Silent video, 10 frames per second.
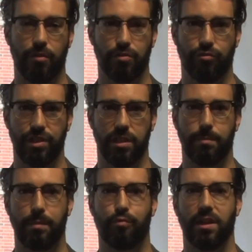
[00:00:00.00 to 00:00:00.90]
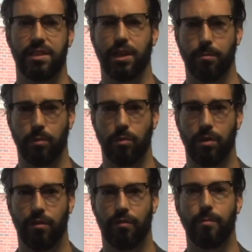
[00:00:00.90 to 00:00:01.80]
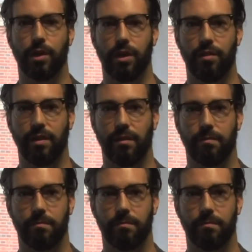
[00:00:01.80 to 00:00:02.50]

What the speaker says: as reasonably practicable from occurring.